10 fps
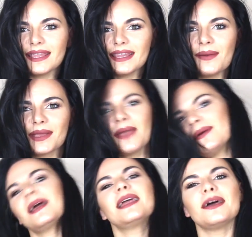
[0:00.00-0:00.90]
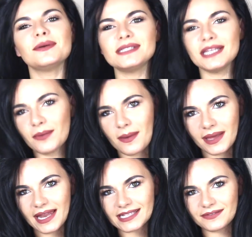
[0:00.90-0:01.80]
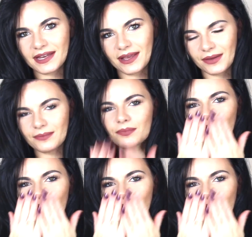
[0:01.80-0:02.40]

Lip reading: There we go, and I will see you in my next video.